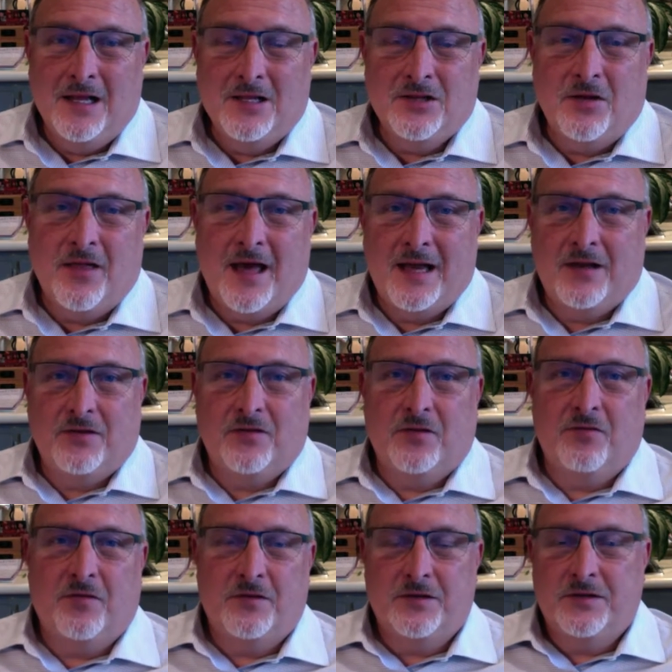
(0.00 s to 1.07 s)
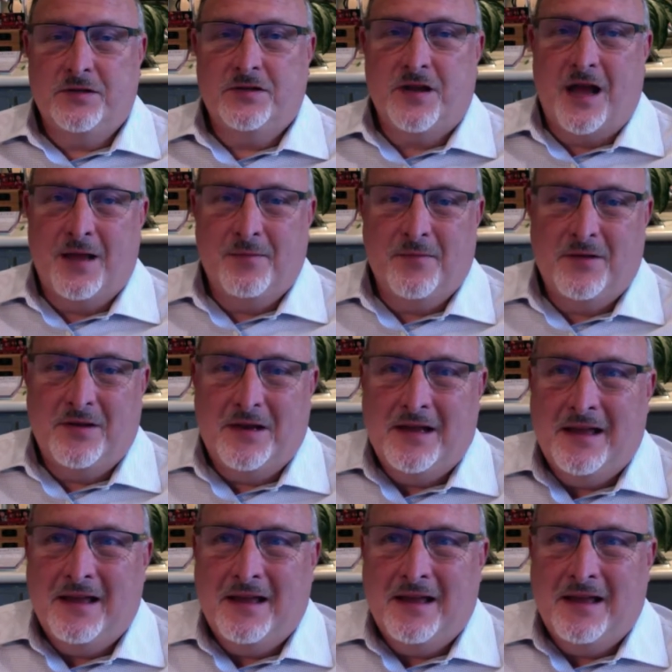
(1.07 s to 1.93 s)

So that is the first assignment